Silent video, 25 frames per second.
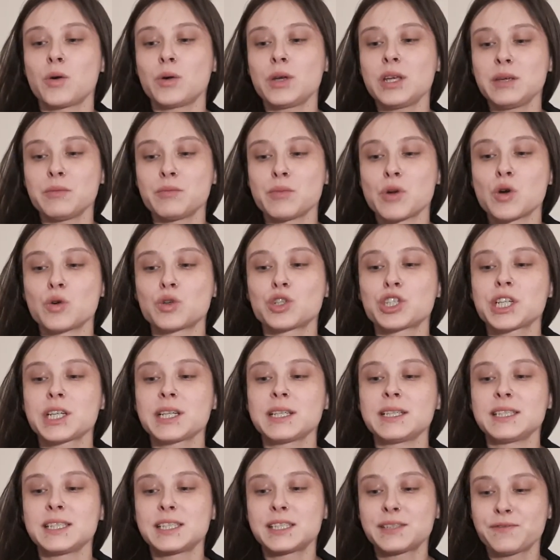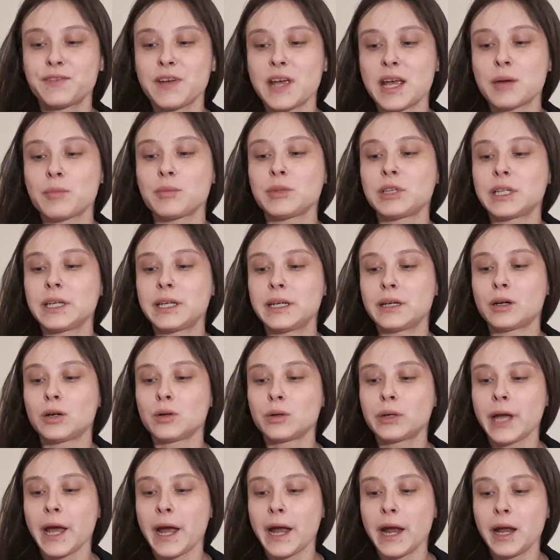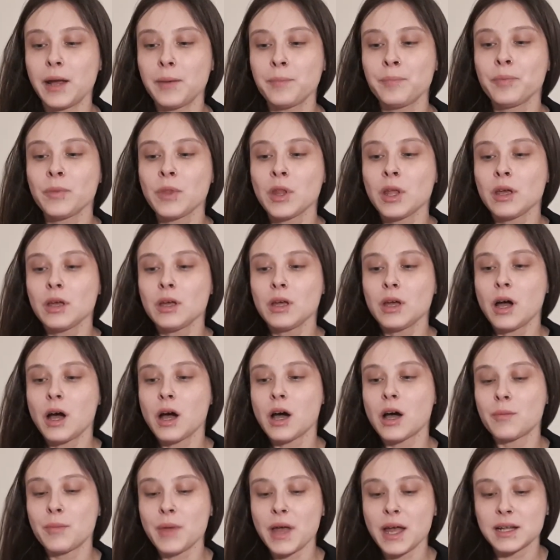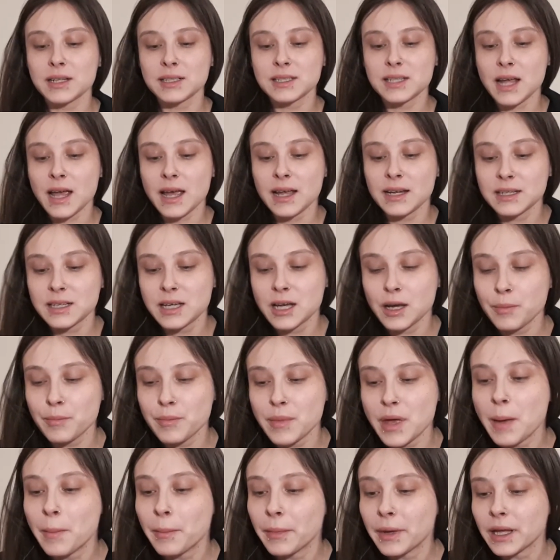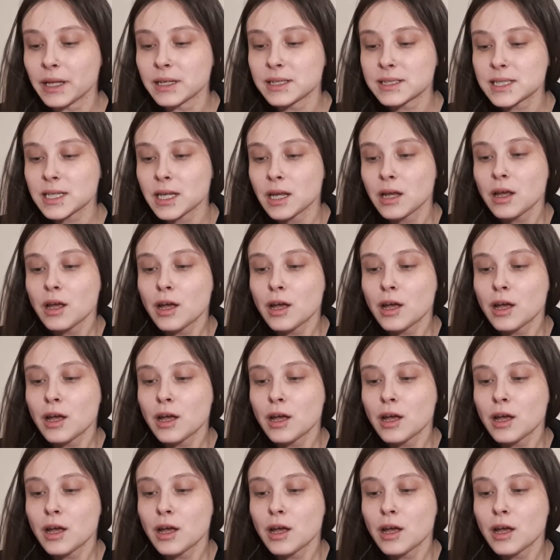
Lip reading: emotions, family, okay, and commitment.